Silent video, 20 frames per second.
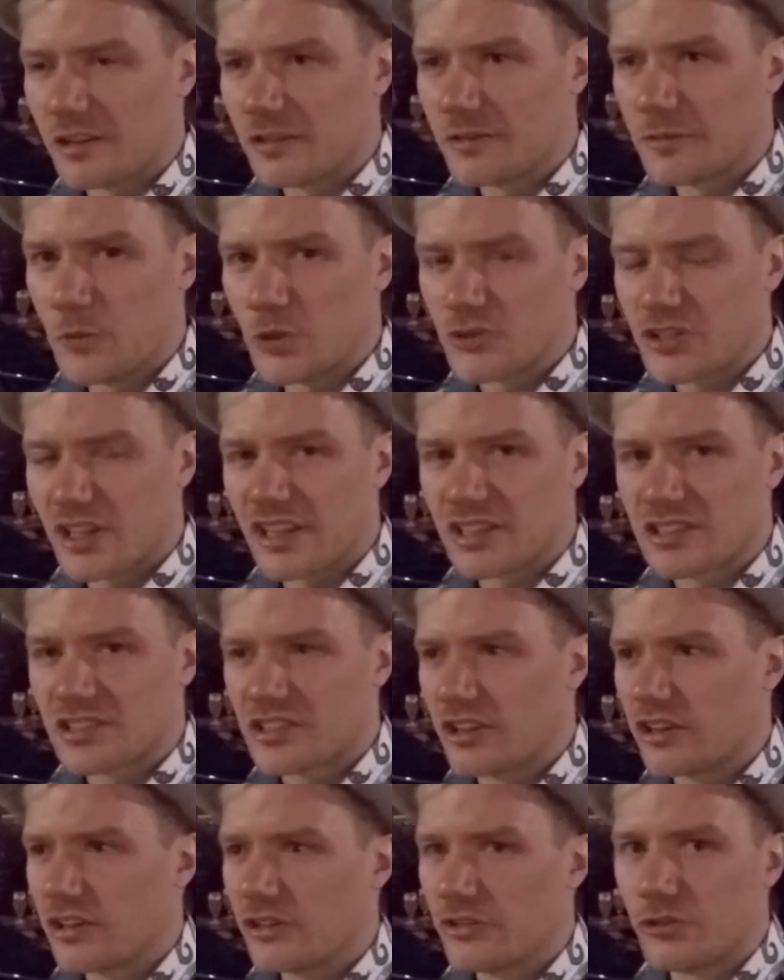Music is
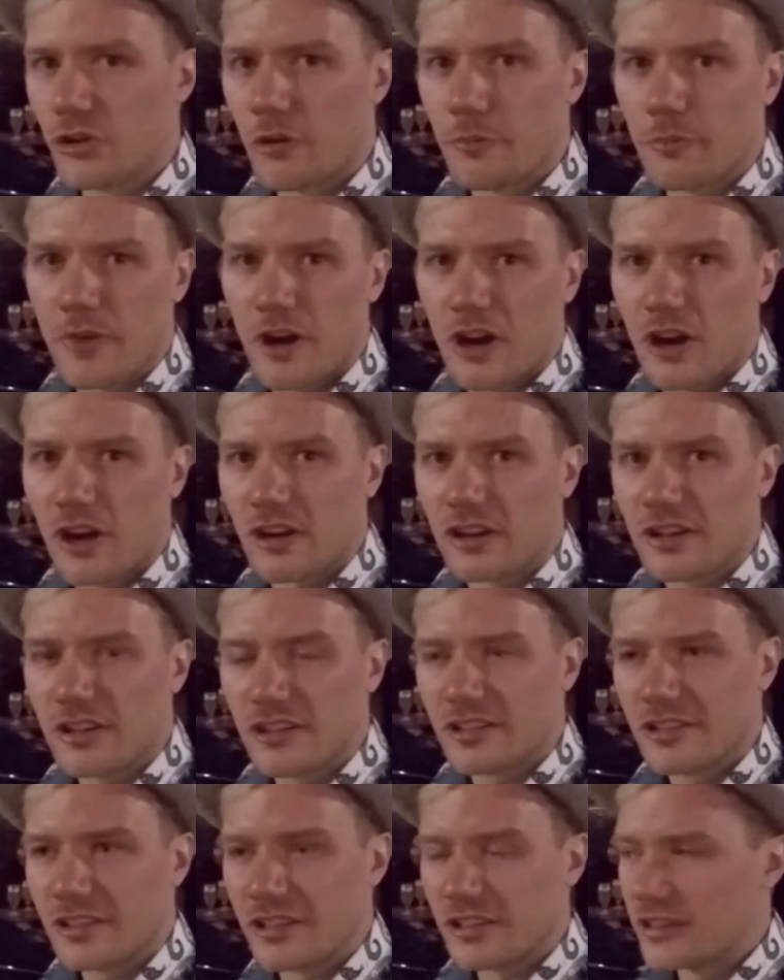rumba,
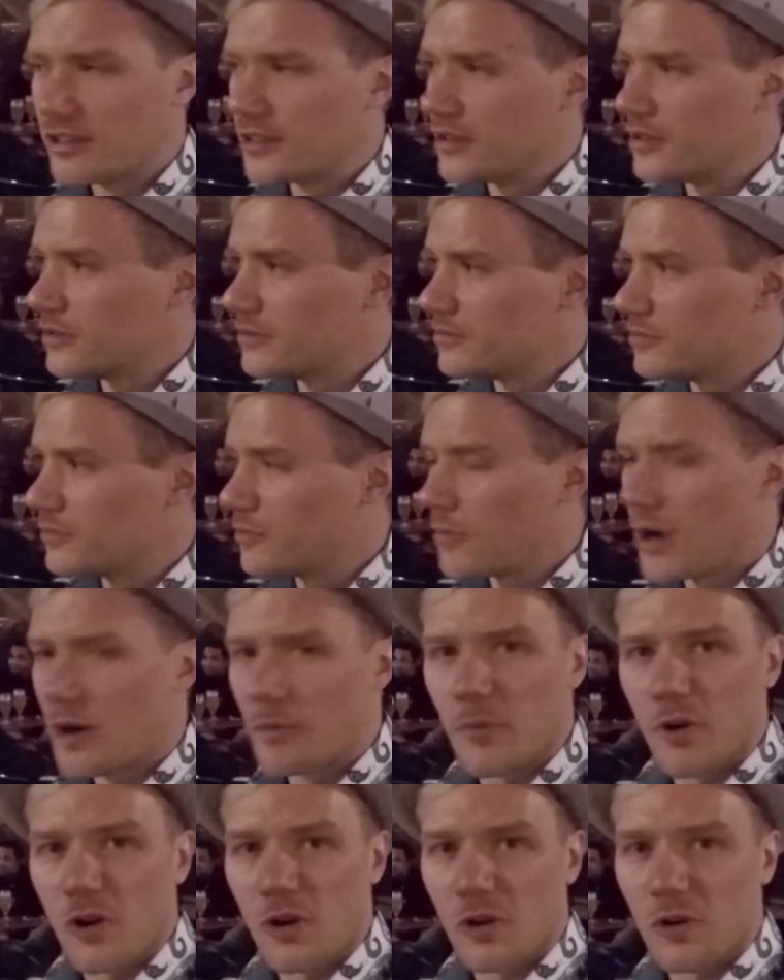
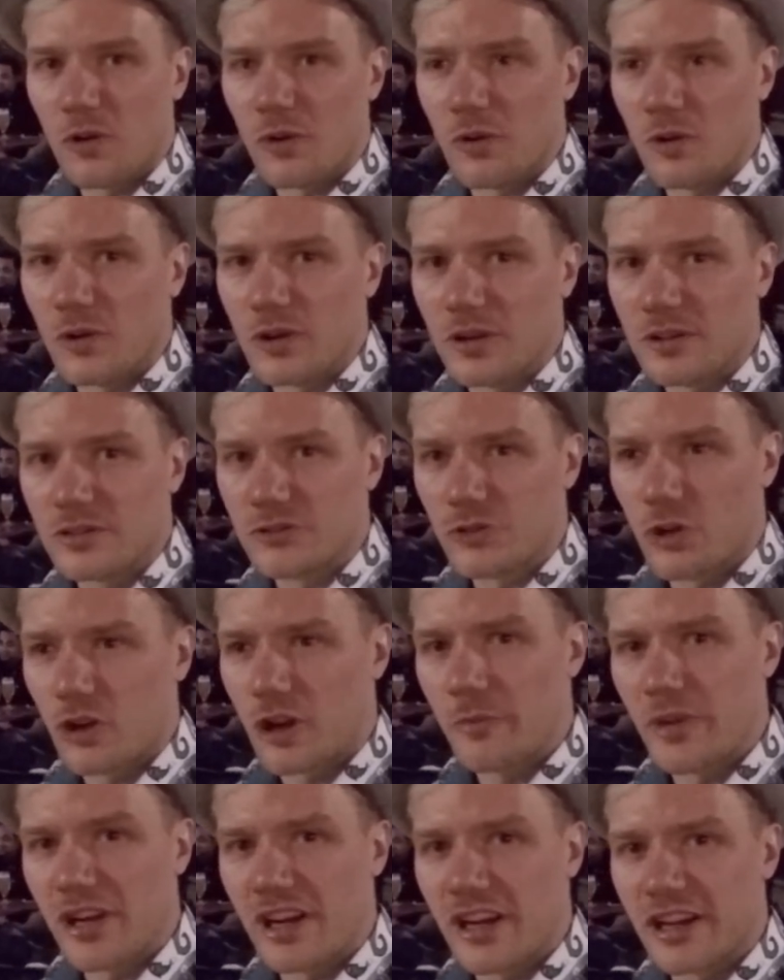mambo,
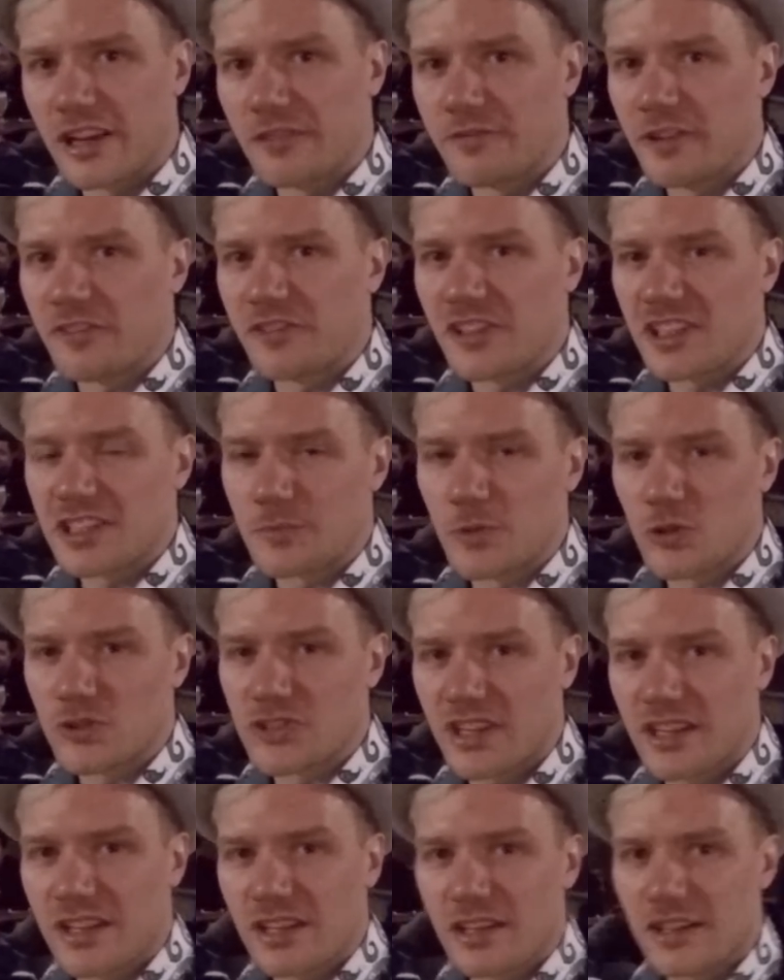rockabilly and 50s
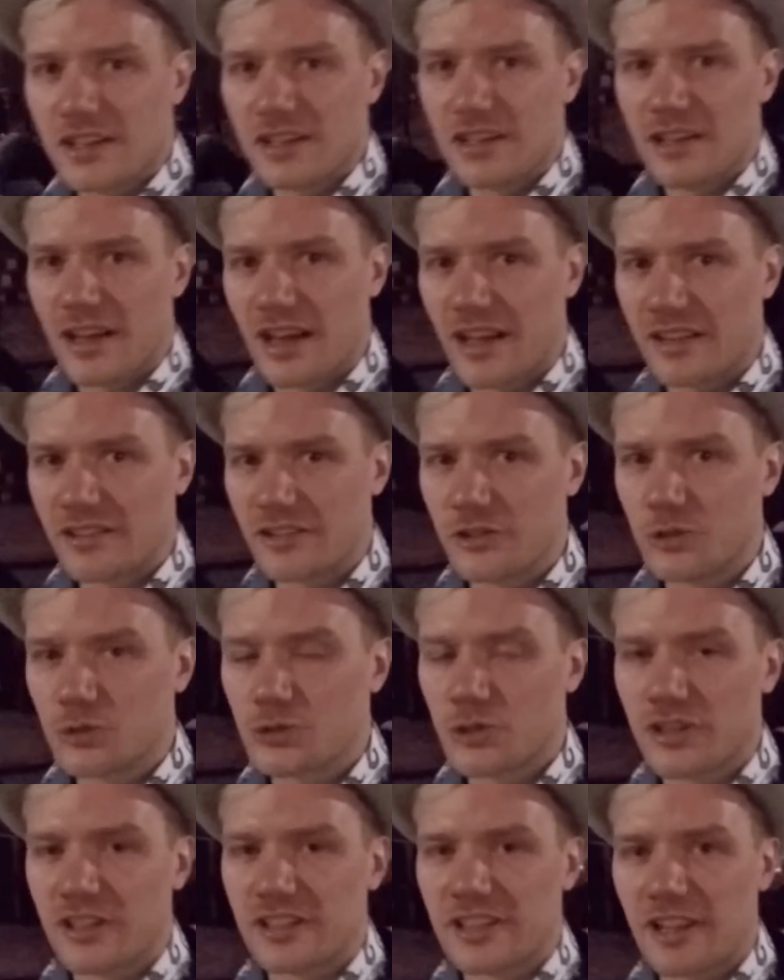music. And you
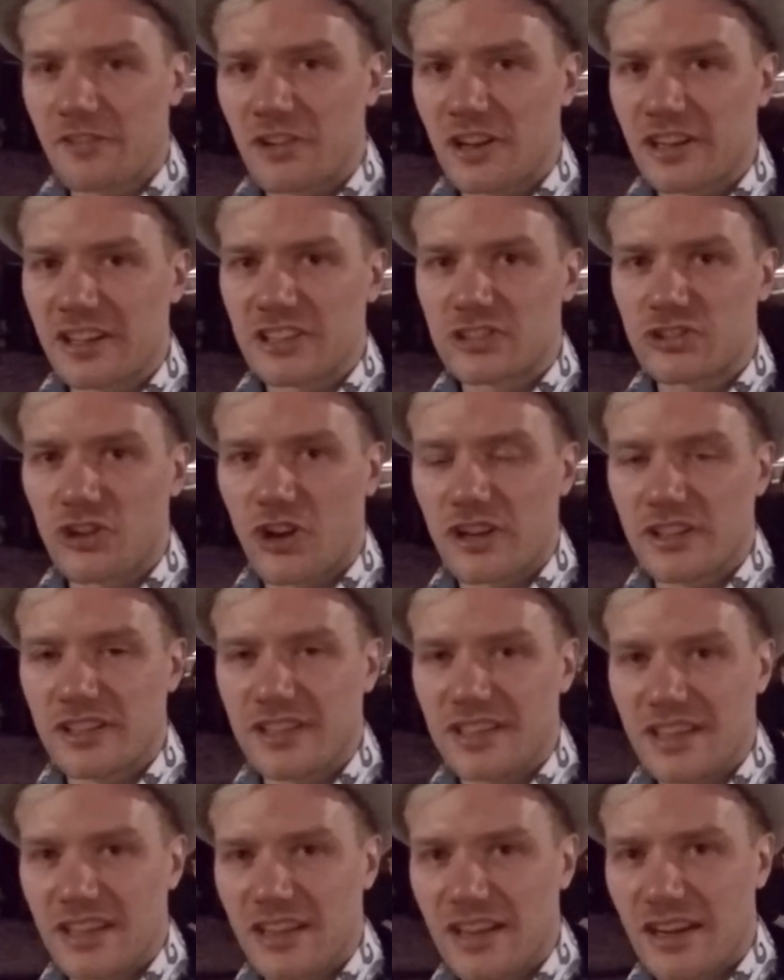should definitely try
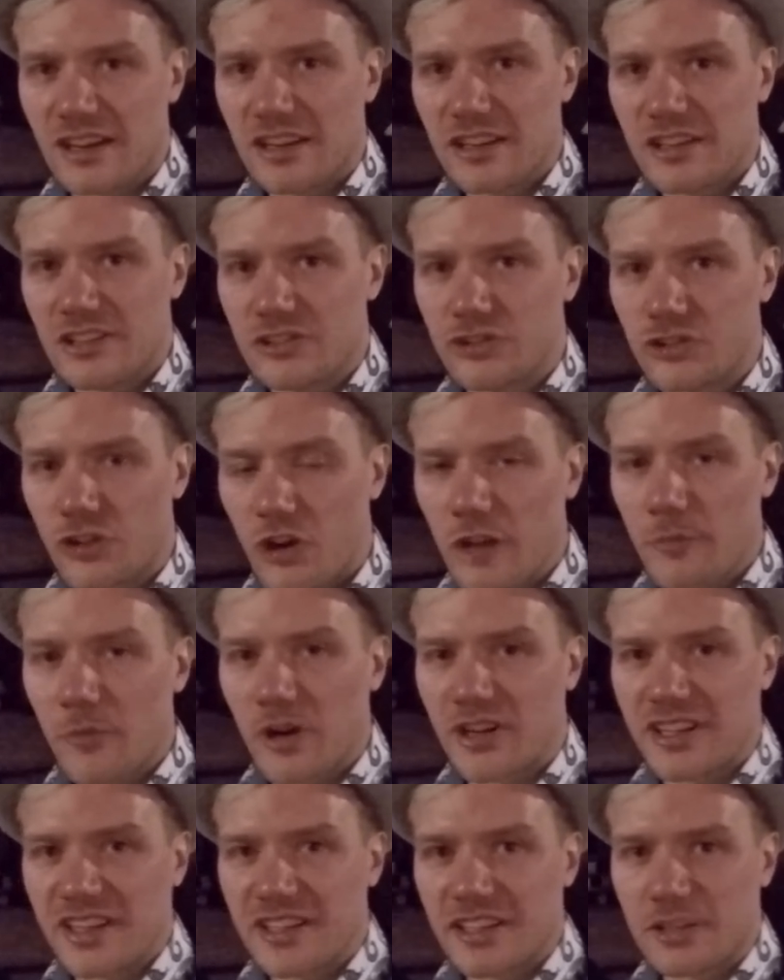the dry
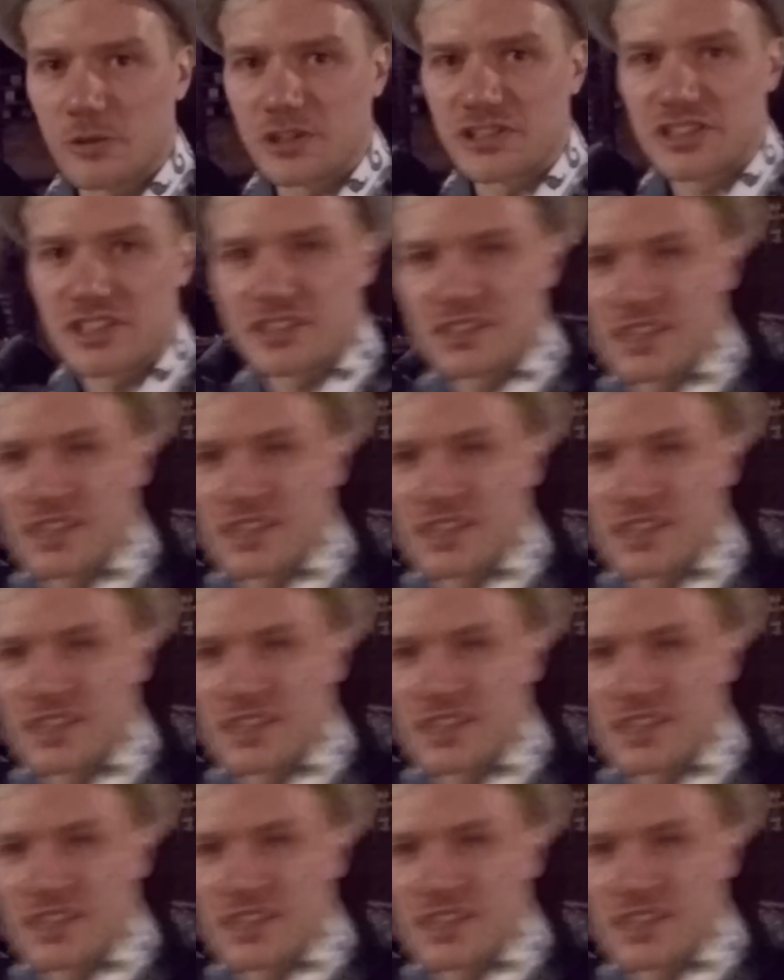martini, which is